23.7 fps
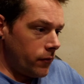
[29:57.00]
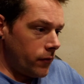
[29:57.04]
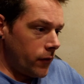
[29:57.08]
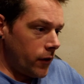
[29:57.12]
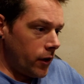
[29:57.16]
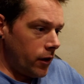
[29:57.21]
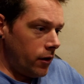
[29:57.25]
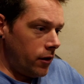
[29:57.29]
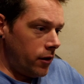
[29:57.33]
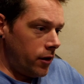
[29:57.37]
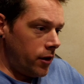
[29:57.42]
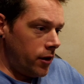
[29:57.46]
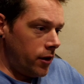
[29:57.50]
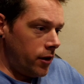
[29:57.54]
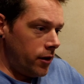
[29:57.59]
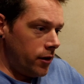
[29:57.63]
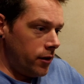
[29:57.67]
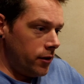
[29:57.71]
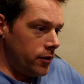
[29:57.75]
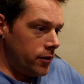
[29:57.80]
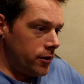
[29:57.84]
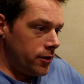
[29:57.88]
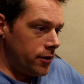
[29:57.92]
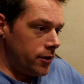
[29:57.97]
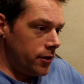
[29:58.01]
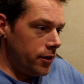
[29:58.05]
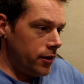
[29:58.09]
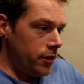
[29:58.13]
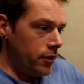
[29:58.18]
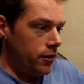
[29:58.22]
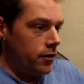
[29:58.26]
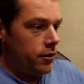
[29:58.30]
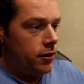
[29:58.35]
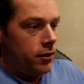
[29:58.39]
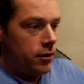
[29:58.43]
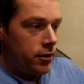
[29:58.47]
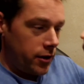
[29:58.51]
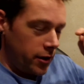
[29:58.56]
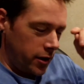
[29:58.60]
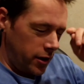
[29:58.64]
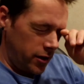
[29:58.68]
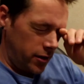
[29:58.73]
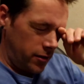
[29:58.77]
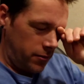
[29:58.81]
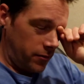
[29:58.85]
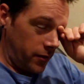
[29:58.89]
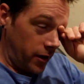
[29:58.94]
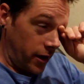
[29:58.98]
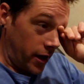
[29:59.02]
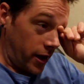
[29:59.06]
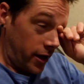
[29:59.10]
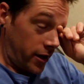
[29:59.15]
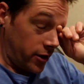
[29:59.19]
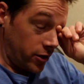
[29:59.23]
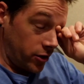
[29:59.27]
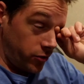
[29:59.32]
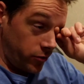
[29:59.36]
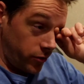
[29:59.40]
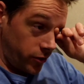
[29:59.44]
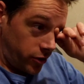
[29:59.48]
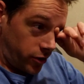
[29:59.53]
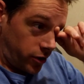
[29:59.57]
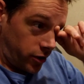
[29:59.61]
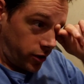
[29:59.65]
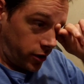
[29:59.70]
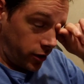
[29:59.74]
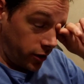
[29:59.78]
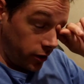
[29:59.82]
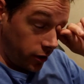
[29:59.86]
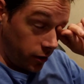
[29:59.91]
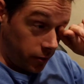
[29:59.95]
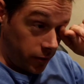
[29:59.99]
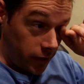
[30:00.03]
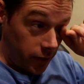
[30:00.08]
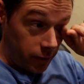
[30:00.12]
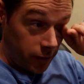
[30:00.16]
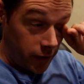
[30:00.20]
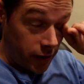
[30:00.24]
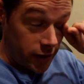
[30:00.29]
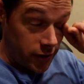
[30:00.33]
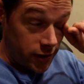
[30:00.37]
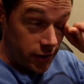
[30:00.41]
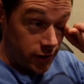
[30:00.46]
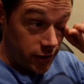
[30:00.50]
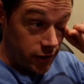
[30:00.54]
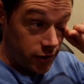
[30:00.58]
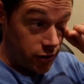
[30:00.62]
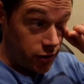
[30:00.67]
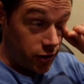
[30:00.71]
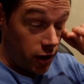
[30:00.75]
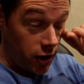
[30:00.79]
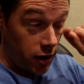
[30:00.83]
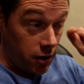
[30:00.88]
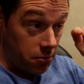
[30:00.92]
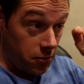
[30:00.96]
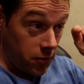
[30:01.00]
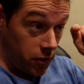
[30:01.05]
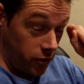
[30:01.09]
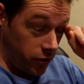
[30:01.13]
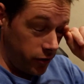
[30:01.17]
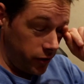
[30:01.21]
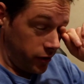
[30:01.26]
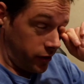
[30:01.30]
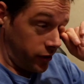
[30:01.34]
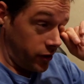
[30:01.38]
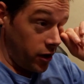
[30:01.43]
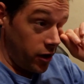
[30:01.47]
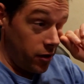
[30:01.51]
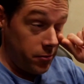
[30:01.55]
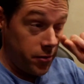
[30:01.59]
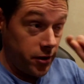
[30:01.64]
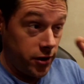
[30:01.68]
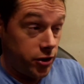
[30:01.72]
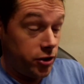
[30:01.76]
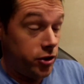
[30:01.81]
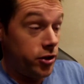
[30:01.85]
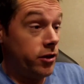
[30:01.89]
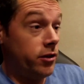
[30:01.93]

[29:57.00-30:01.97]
Let's see here. My eye is twitching a little bit because of this dark mode garbage.